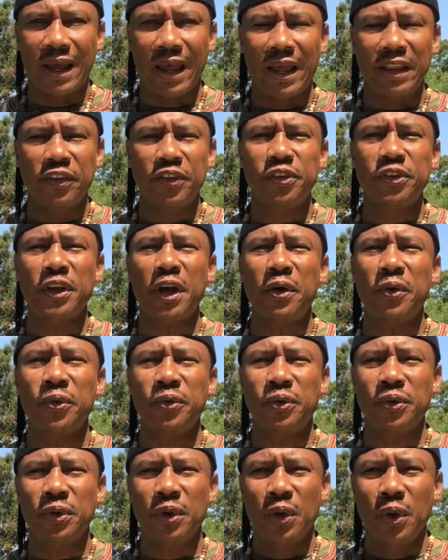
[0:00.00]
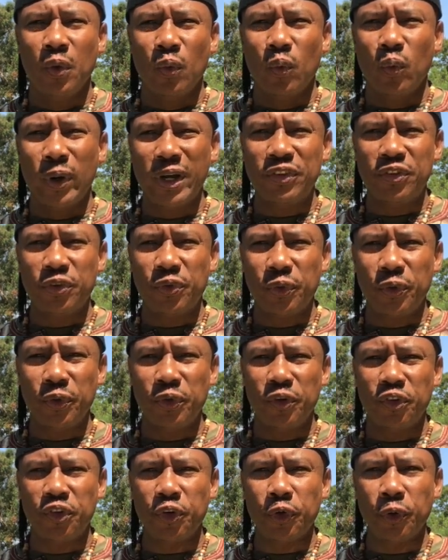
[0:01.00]
and
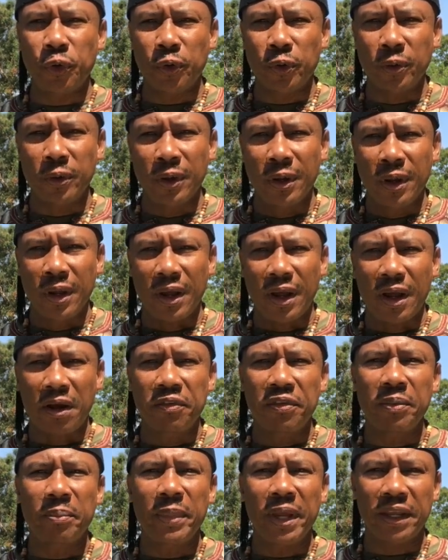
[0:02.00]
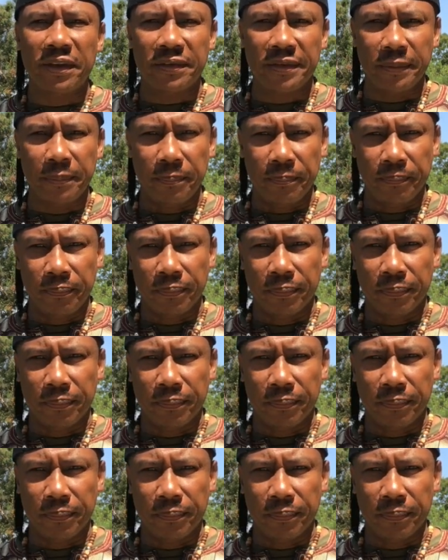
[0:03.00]
southwestern shore of Amexem.